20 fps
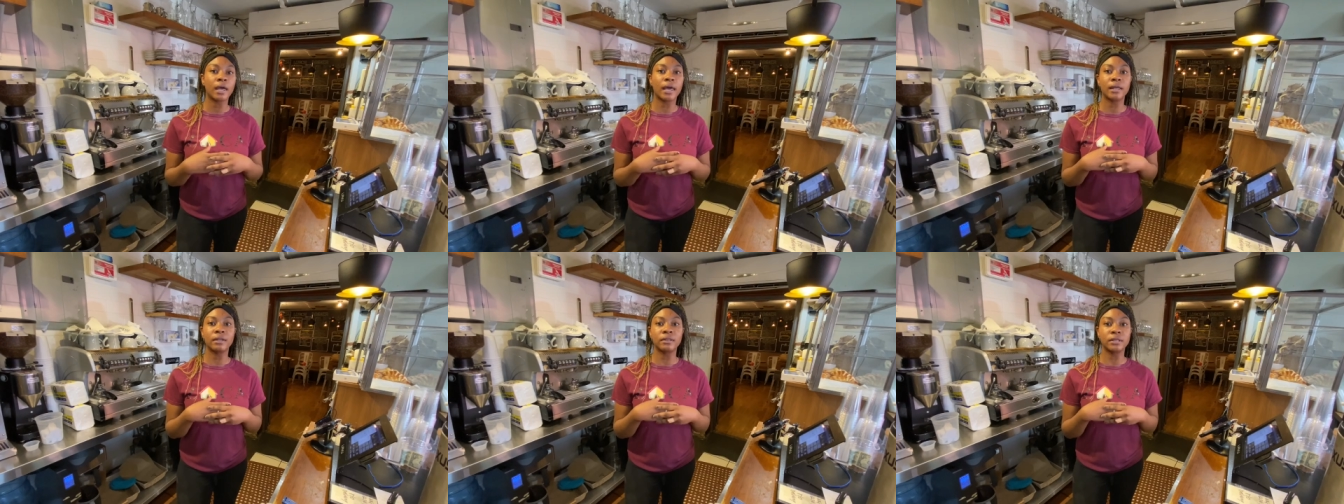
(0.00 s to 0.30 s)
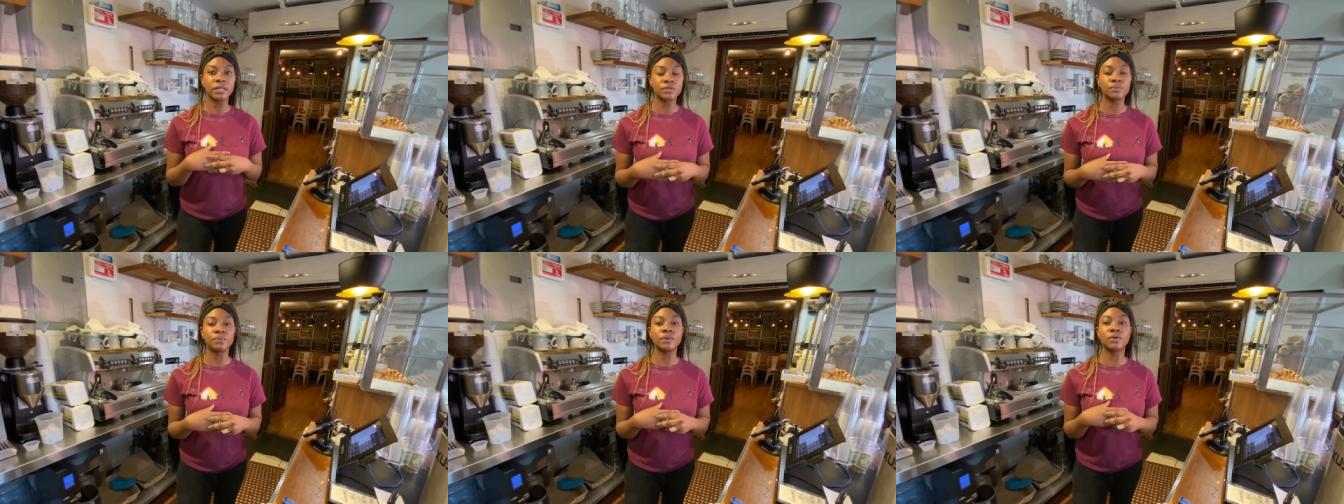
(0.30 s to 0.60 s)

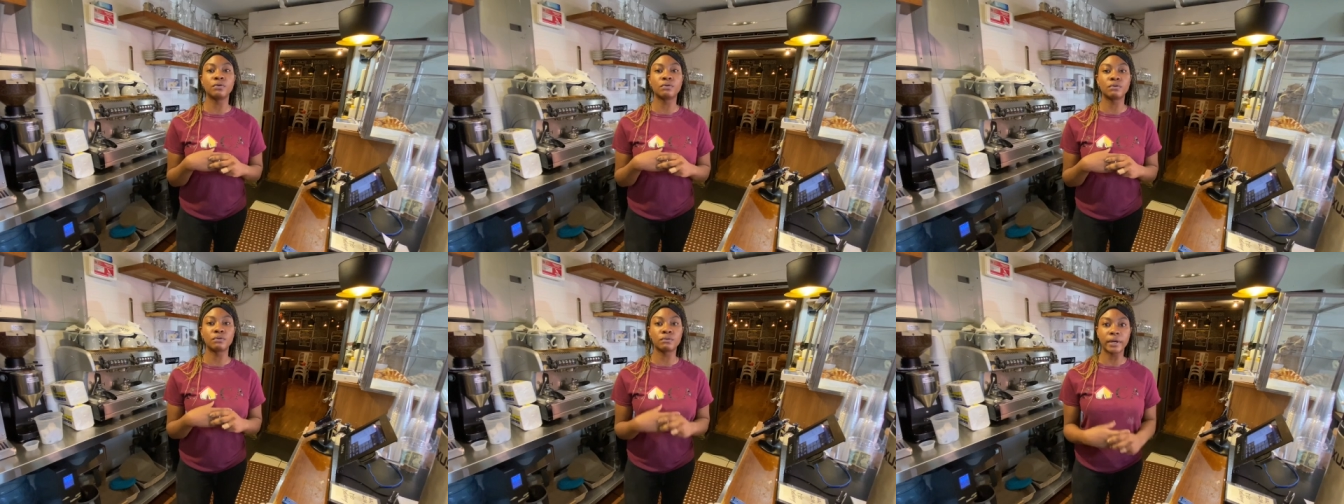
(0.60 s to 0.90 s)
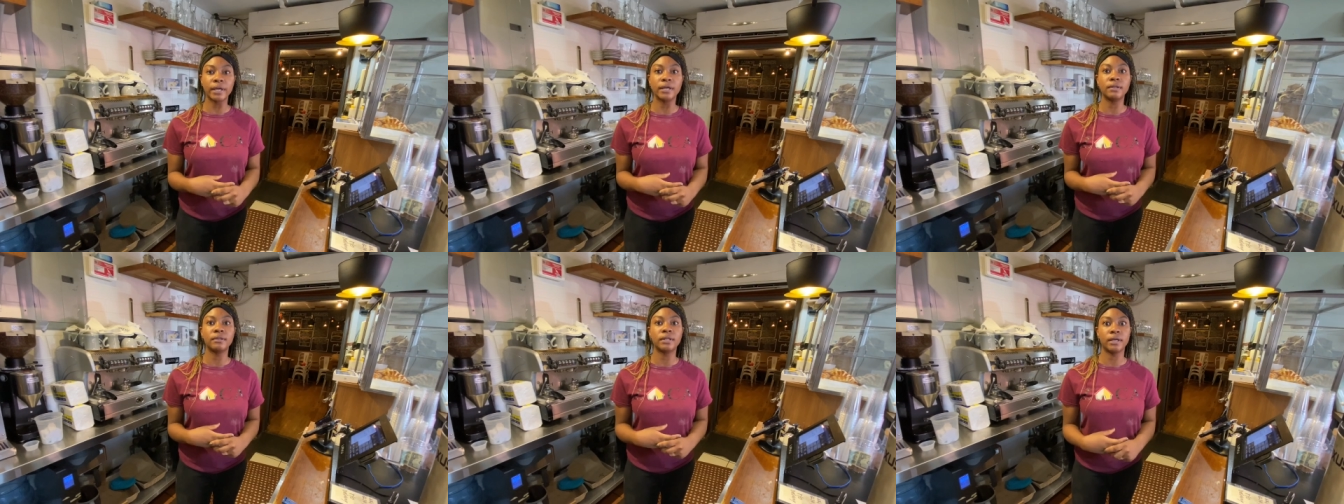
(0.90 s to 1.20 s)
And this would
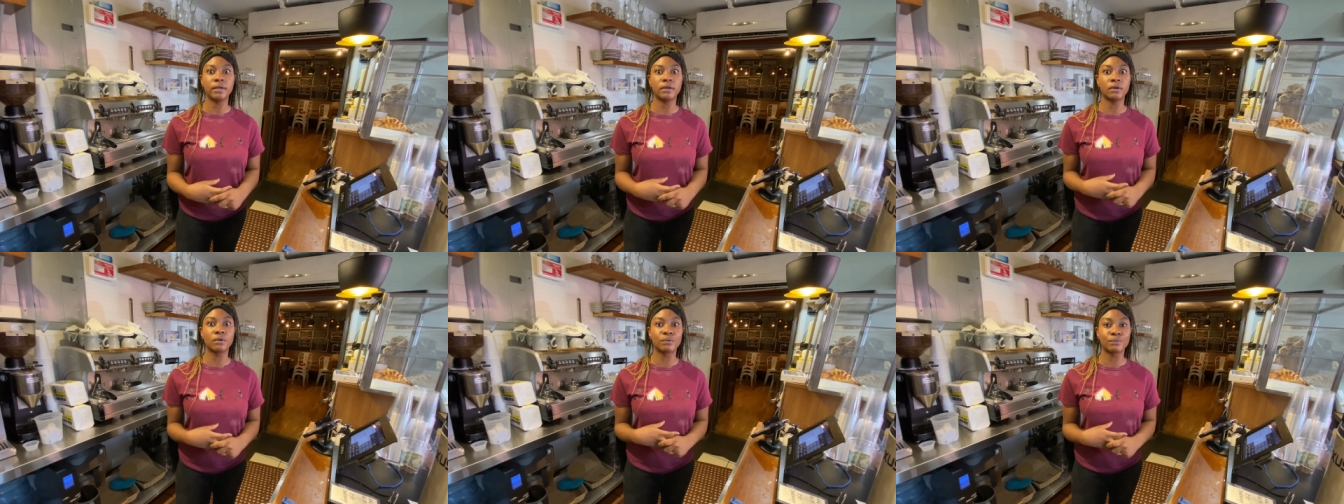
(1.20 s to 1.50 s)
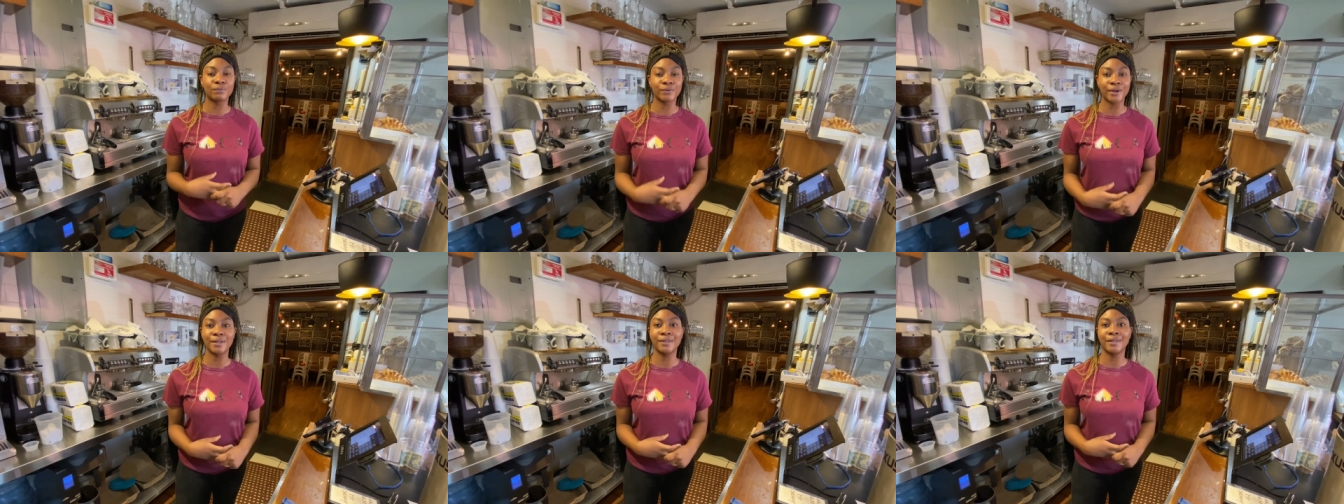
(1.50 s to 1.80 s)
greatly,
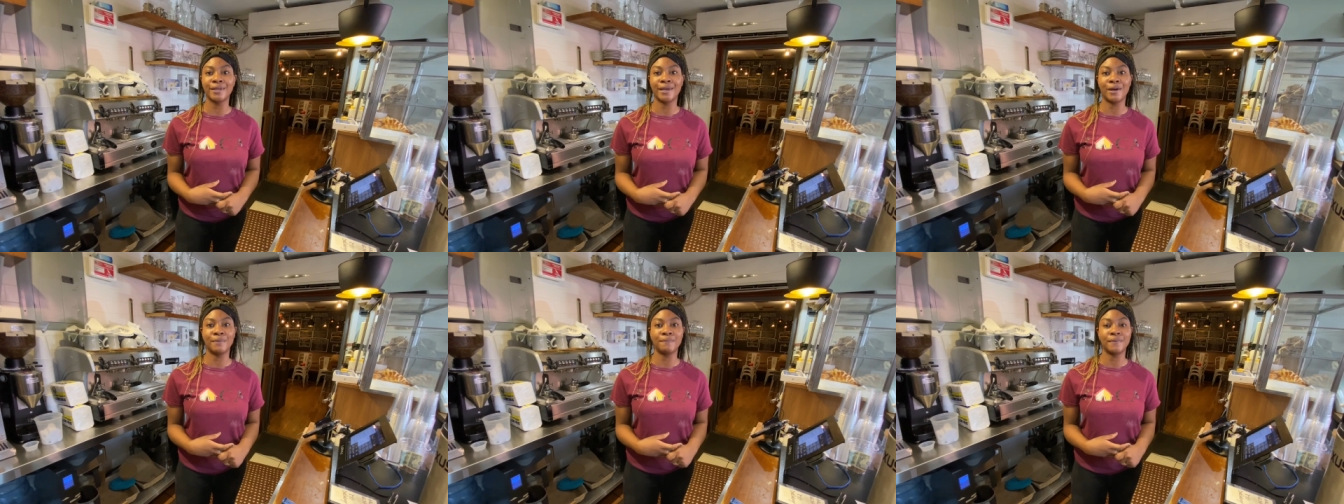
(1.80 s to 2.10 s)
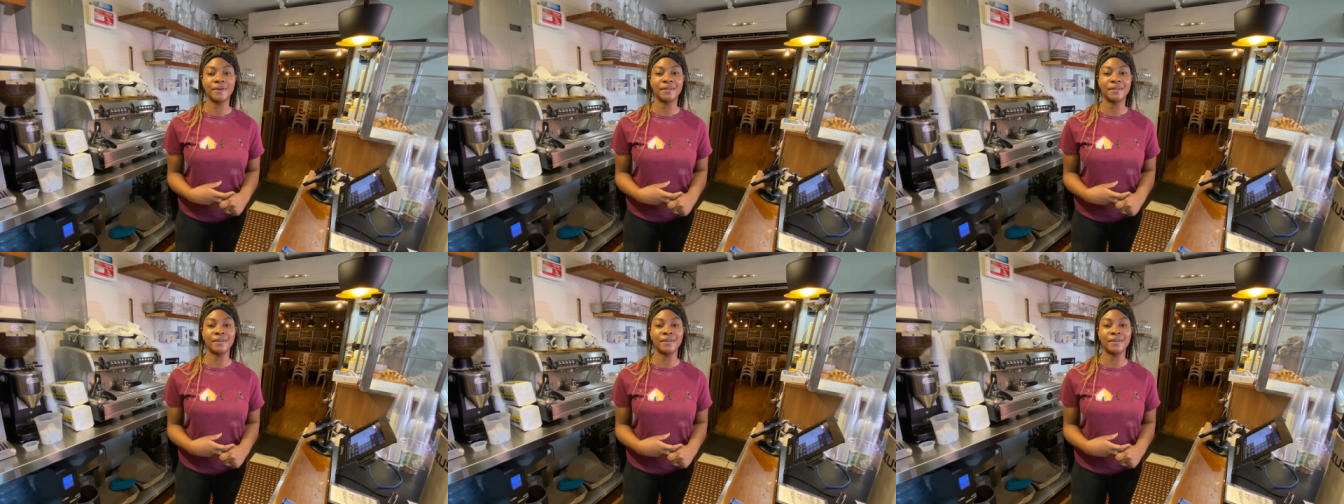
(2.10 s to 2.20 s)
greatly help